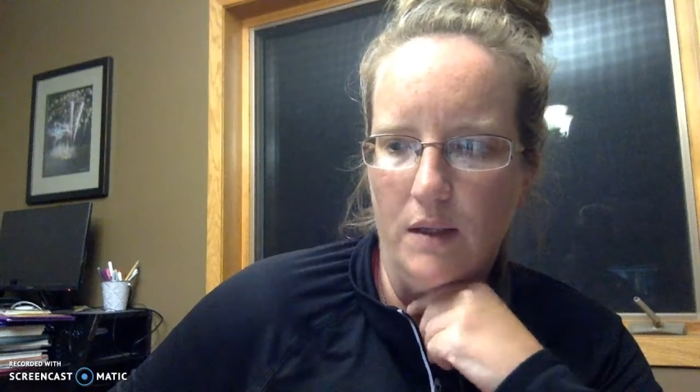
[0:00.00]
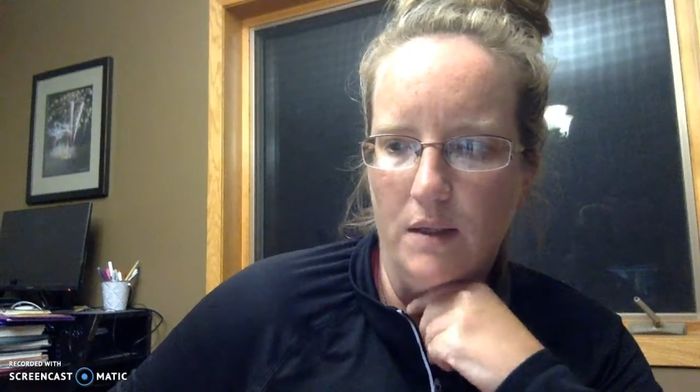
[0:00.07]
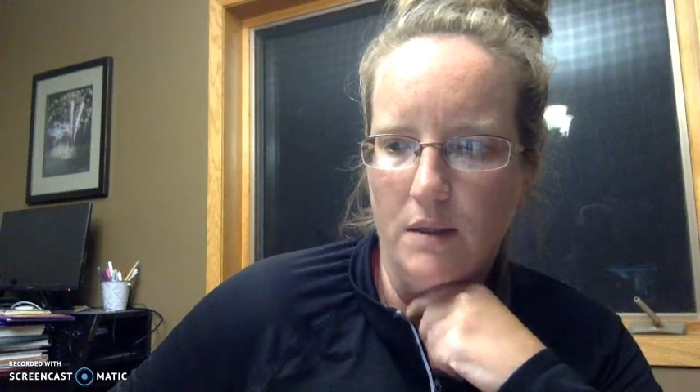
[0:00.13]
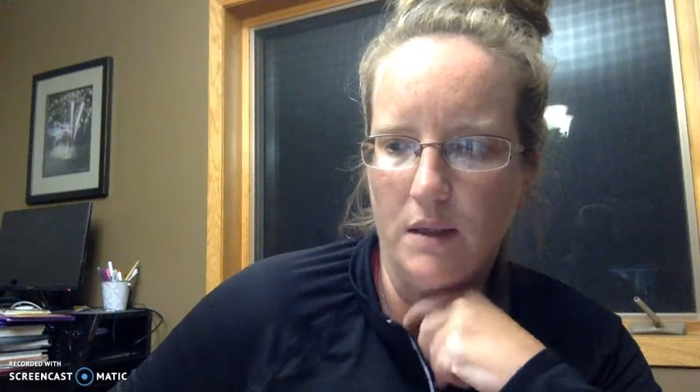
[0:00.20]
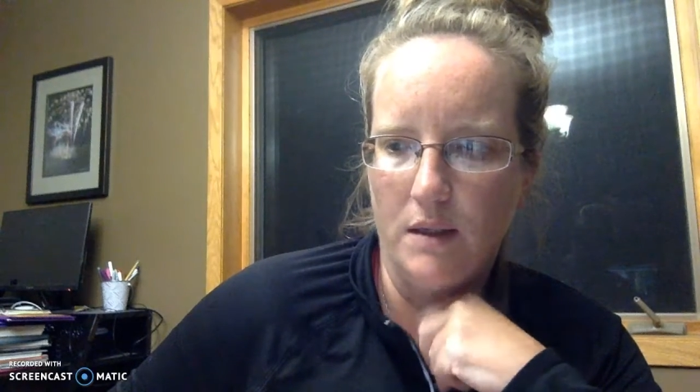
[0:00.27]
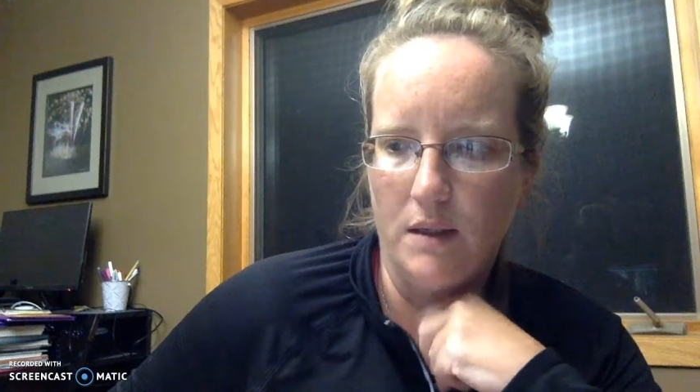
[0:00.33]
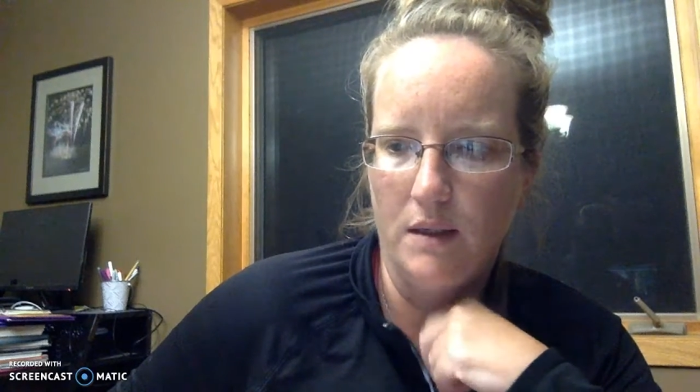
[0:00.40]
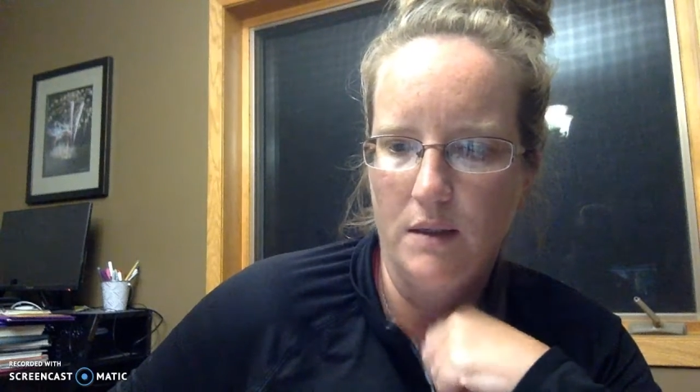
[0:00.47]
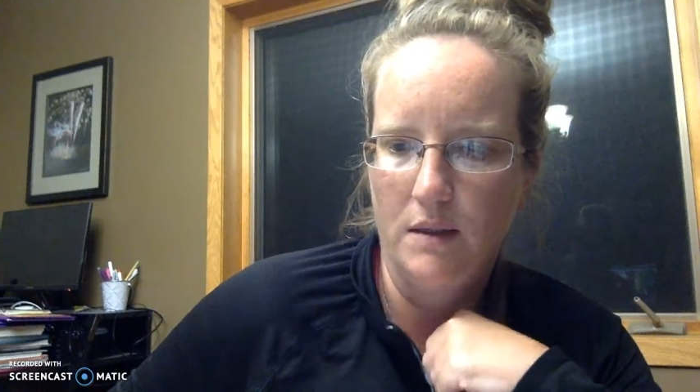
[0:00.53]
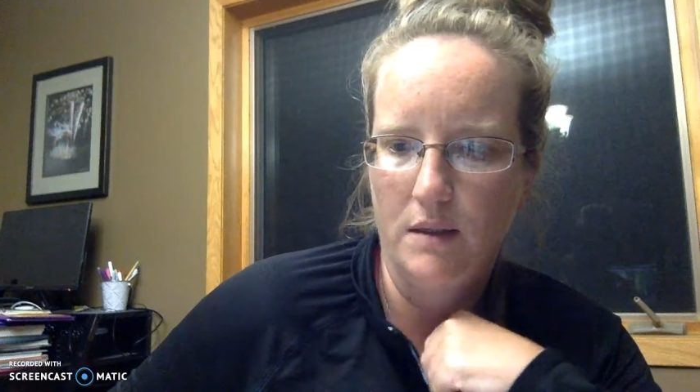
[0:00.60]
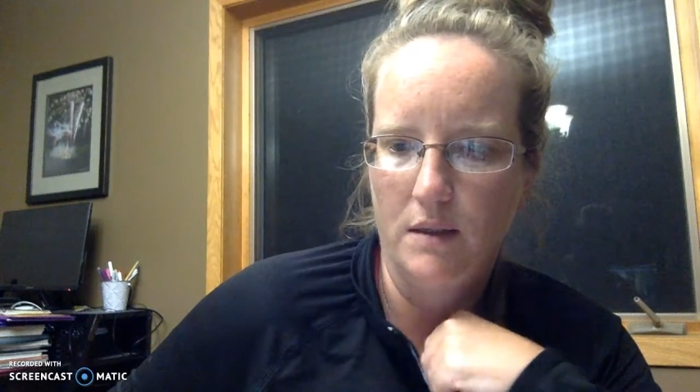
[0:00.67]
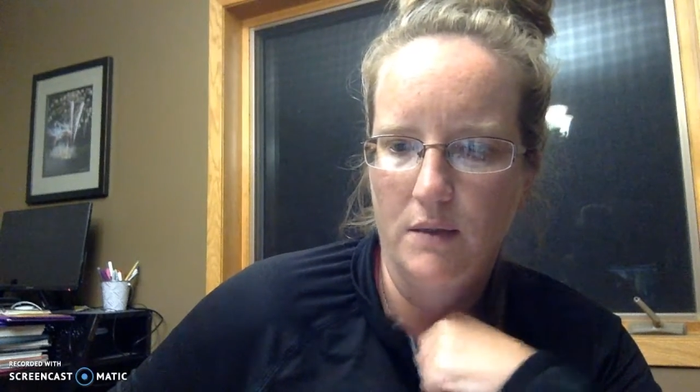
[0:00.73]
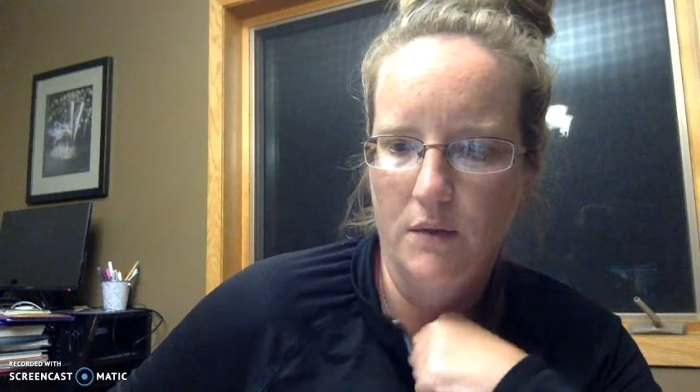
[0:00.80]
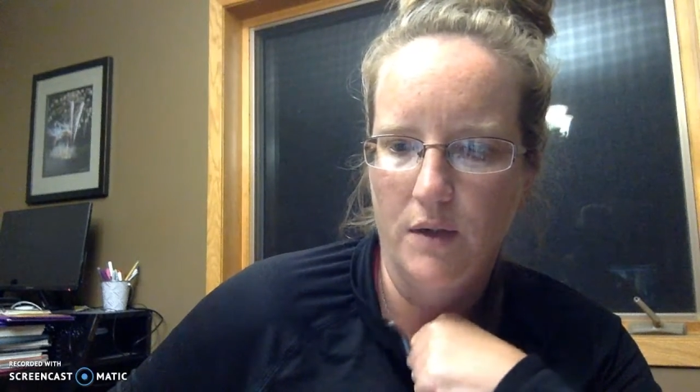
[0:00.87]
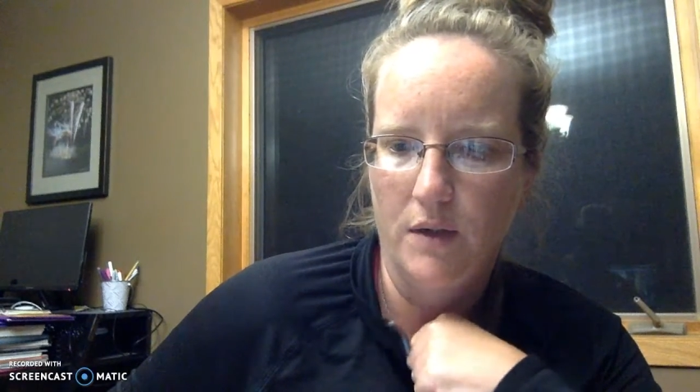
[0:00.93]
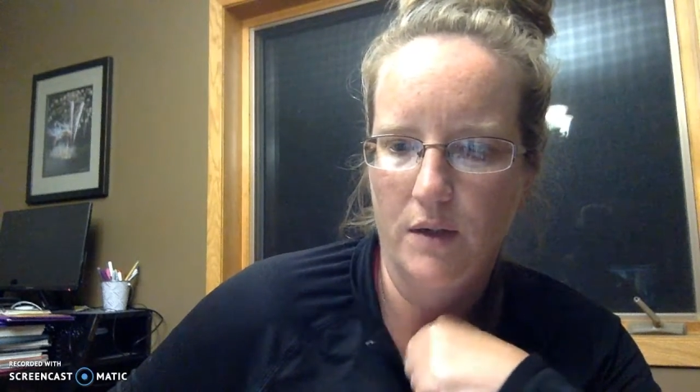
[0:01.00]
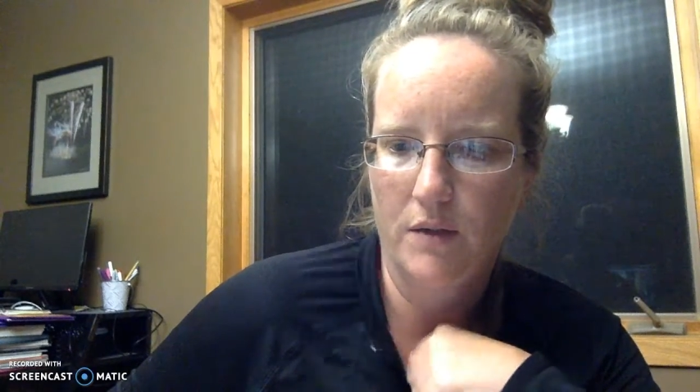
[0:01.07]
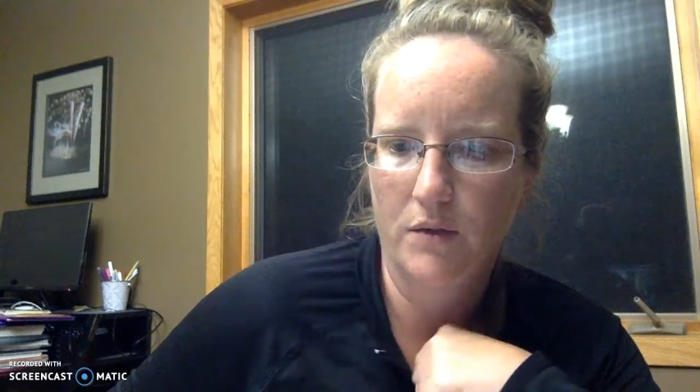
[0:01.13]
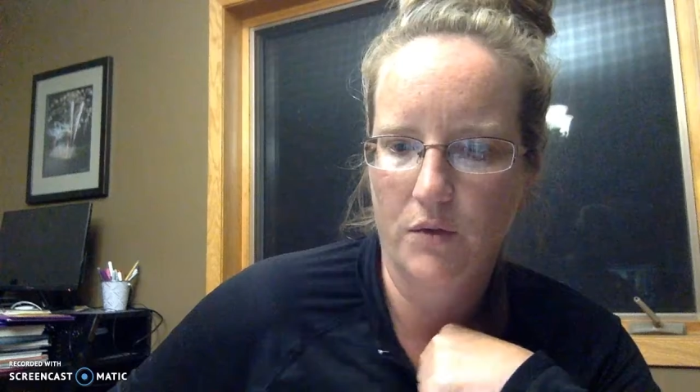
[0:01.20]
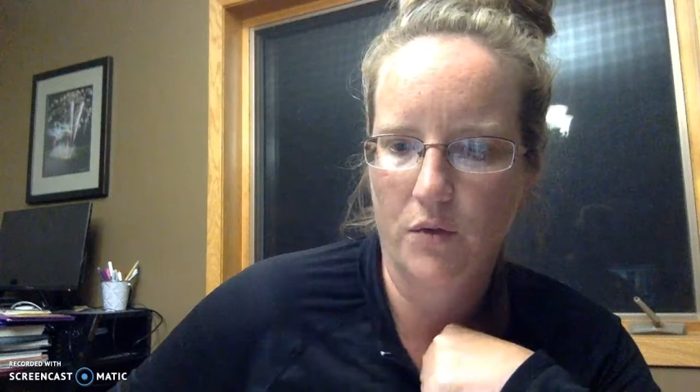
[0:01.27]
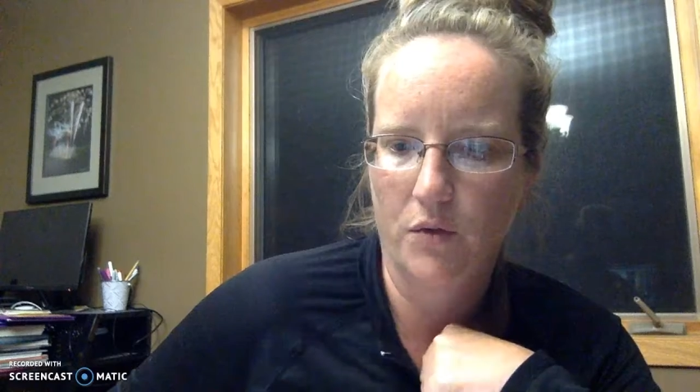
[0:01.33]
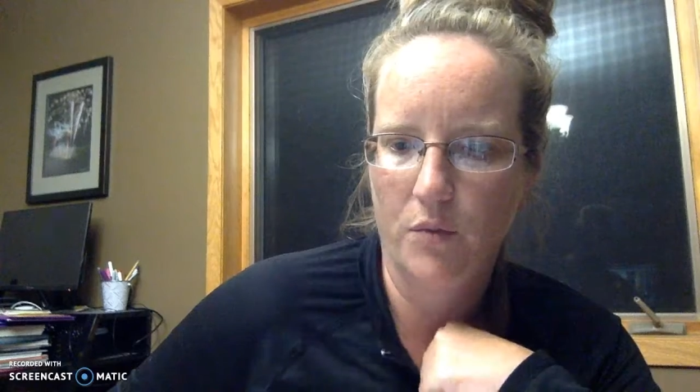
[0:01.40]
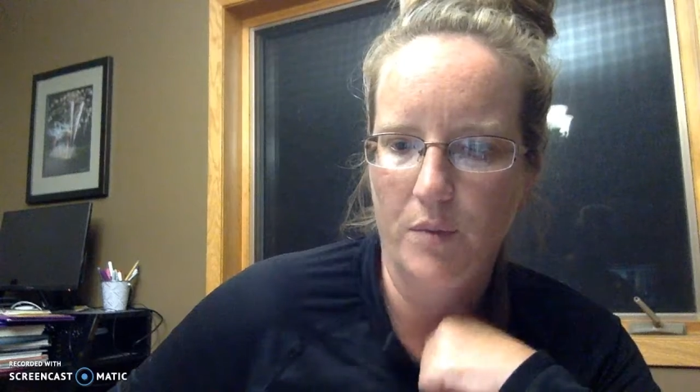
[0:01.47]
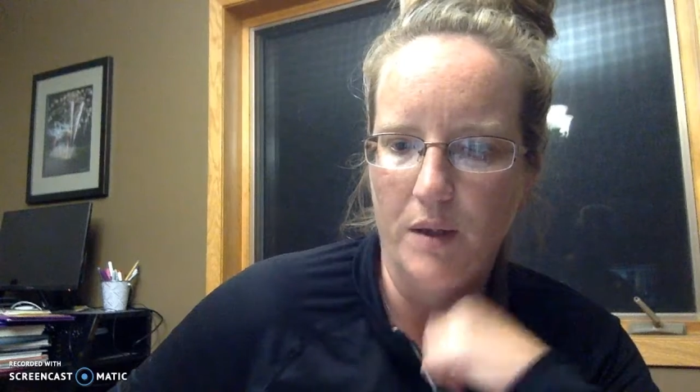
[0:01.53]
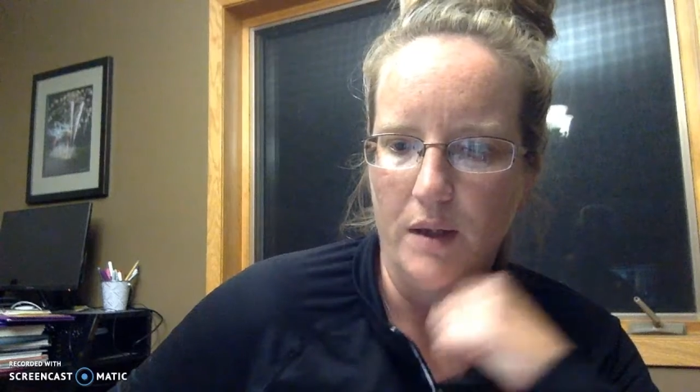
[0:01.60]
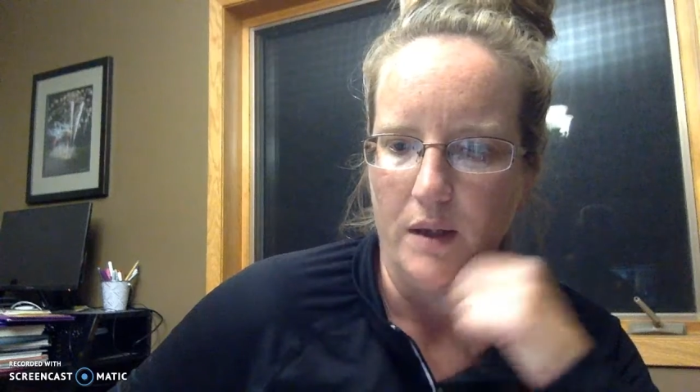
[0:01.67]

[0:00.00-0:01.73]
the sentences for his group.